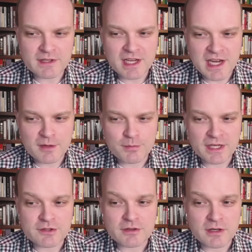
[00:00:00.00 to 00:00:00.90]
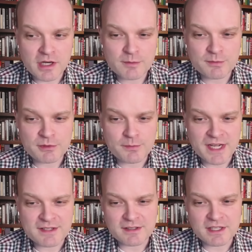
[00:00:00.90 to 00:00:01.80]
in the campaign during comparable
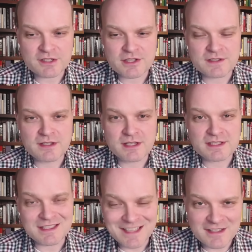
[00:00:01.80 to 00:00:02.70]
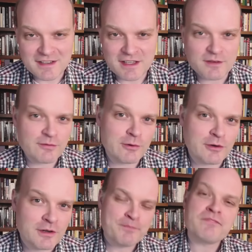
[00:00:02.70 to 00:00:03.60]
past elections? He said
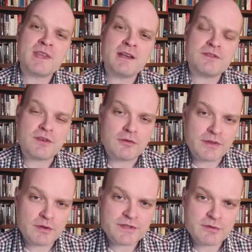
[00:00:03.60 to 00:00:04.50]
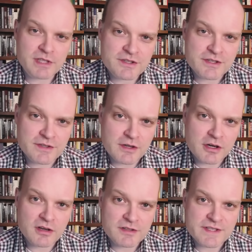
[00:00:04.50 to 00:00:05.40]
1984. So those two elections
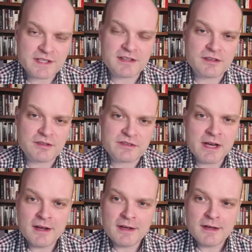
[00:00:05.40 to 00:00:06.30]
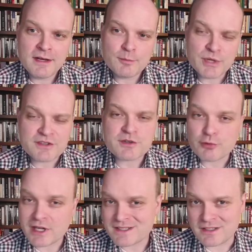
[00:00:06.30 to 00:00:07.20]
are seen as potential
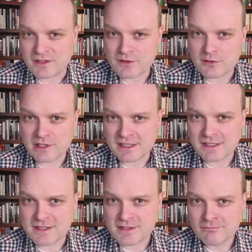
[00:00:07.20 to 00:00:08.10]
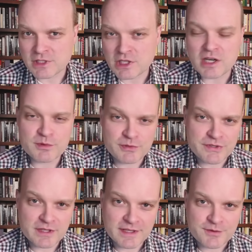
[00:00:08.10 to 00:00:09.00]
precedents, or at least comparables
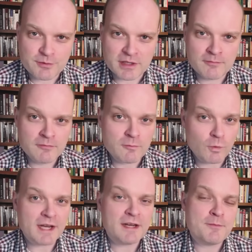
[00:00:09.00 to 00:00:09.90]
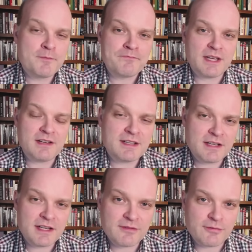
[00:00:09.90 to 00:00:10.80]
to this one. Why? In
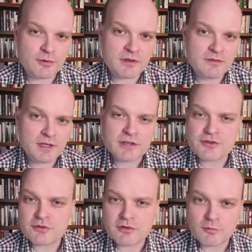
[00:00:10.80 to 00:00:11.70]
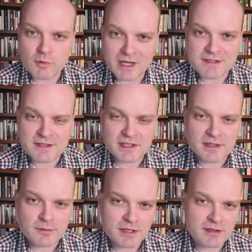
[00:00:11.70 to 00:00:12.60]
1984, Pierre Trudeau was
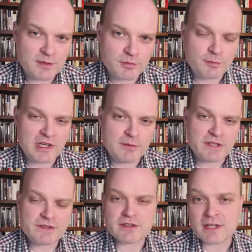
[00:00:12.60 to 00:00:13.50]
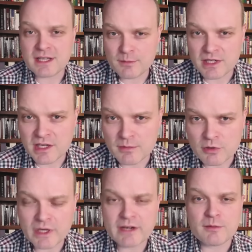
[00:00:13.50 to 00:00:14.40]
the Liberal Prime Minister. He had become
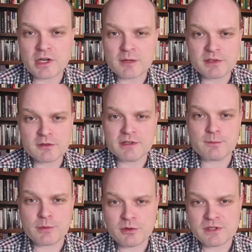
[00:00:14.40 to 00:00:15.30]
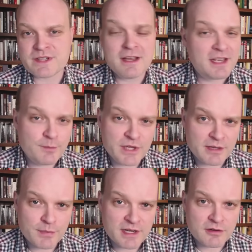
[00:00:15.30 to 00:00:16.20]
quite unpopular in the polls. He had been in
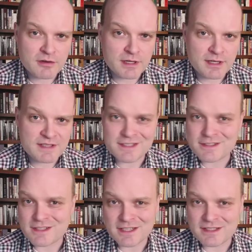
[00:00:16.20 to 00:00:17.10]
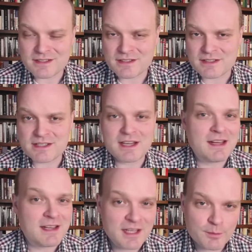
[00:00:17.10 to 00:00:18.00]
power since 1968.
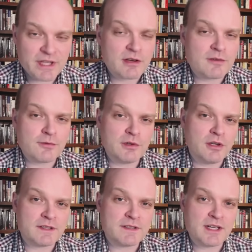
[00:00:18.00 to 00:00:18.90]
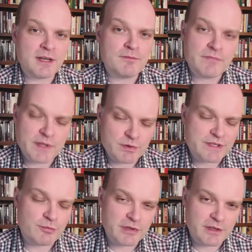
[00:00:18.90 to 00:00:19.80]
He had been there for a long time. There was a
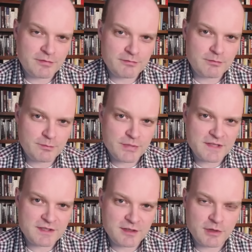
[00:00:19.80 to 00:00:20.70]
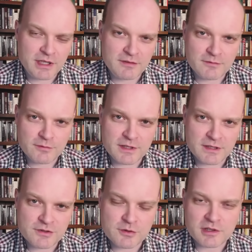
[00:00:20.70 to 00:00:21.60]
brief PC win for the
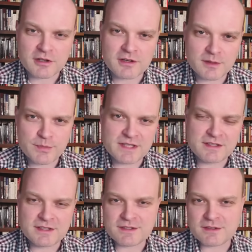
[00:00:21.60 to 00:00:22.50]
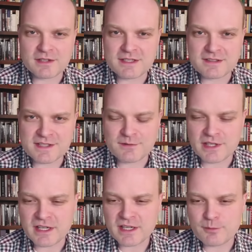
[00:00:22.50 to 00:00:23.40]
Joe Clark PCs in
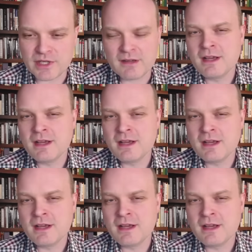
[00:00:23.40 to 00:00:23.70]
1979, but